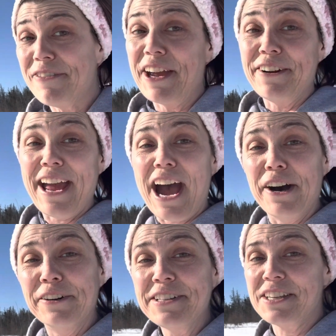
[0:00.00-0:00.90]
there
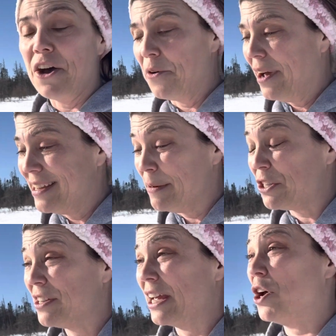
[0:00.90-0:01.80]
now, so as much
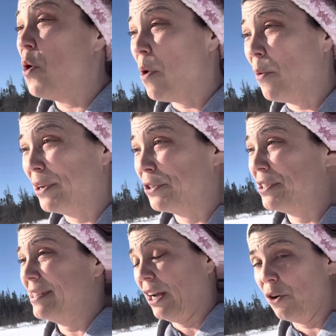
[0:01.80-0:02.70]
as I don't want winter to
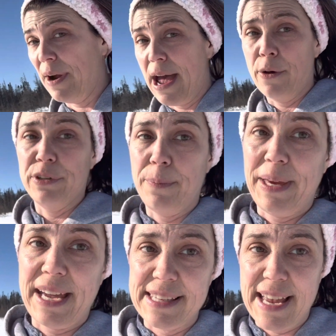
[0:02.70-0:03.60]
stick around,
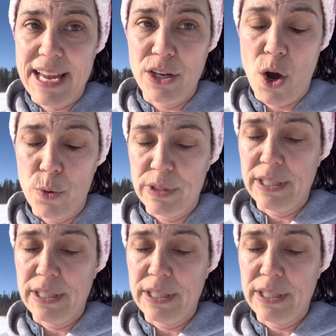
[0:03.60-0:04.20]
because I don't.